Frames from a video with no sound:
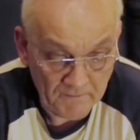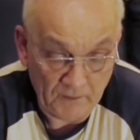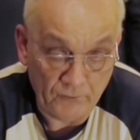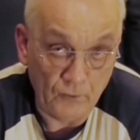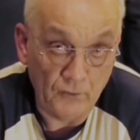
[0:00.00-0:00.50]

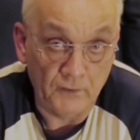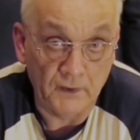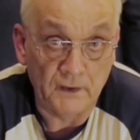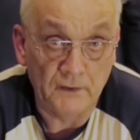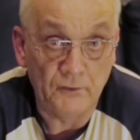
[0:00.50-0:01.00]
It's not
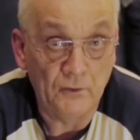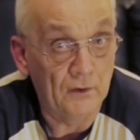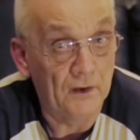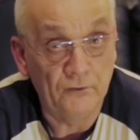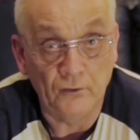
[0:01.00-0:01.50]
really a review,
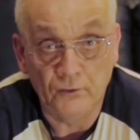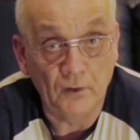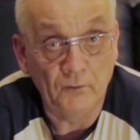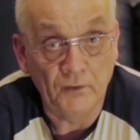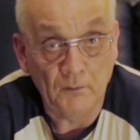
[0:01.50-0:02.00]
it's just
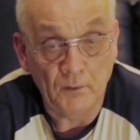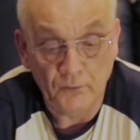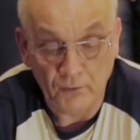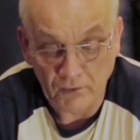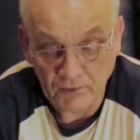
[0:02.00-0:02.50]
some sample
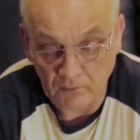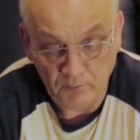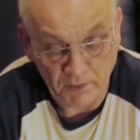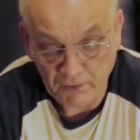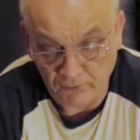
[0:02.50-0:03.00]
footage.
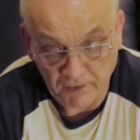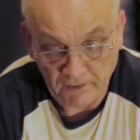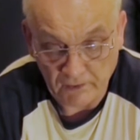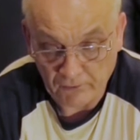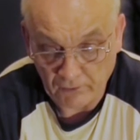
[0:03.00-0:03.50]
Please treat
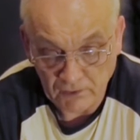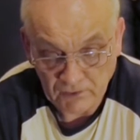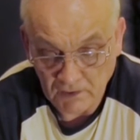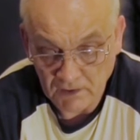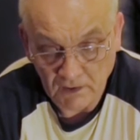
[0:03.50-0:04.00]
it as such.